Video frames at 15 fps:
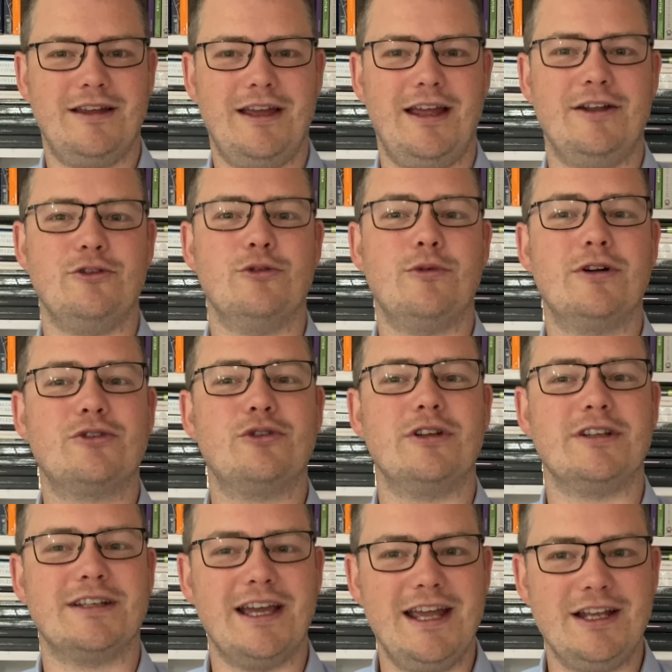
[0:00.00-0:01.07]
and you want to
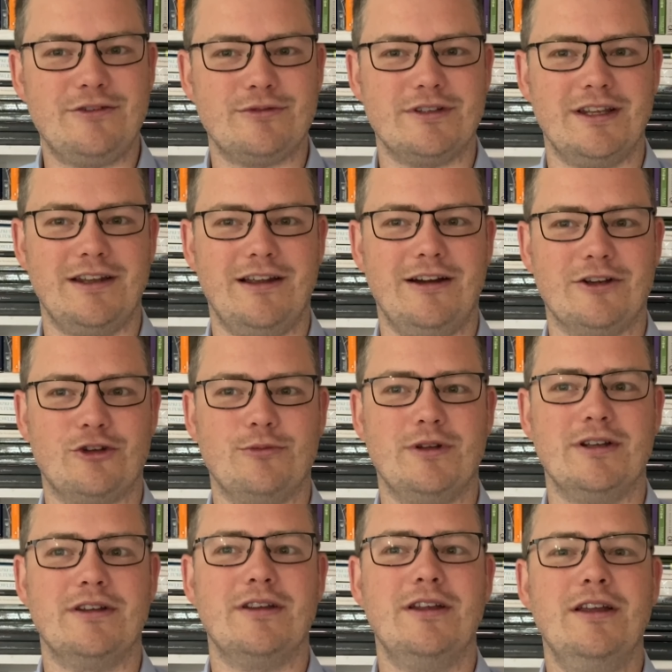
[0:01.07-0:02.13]
engage with that argument.